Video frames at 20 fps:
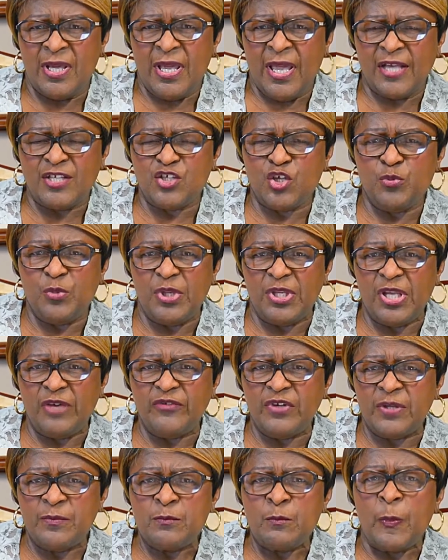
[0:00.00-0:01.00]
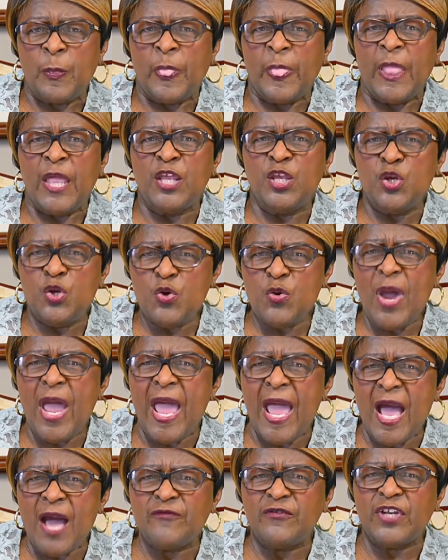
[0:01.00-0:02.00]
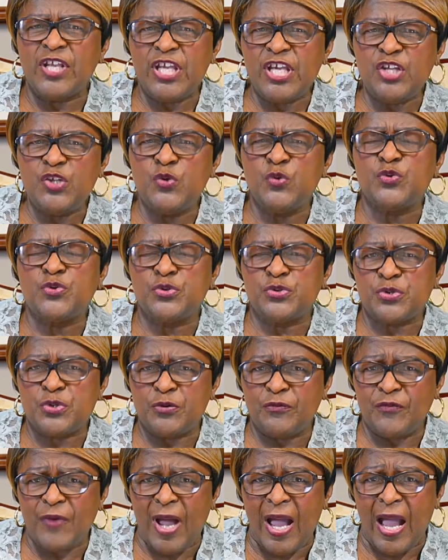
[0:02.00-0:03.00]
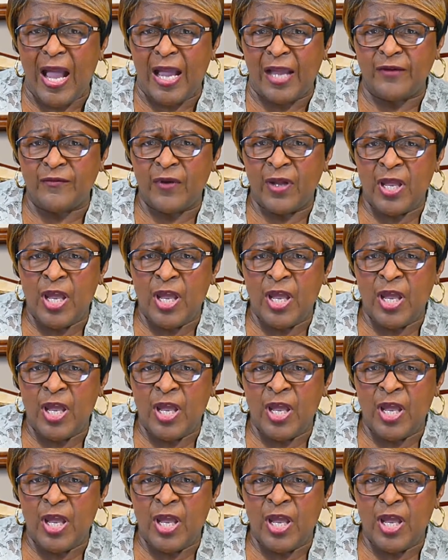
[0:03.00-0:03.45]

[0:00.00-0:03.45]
And so, beloved, you have it in you to survive.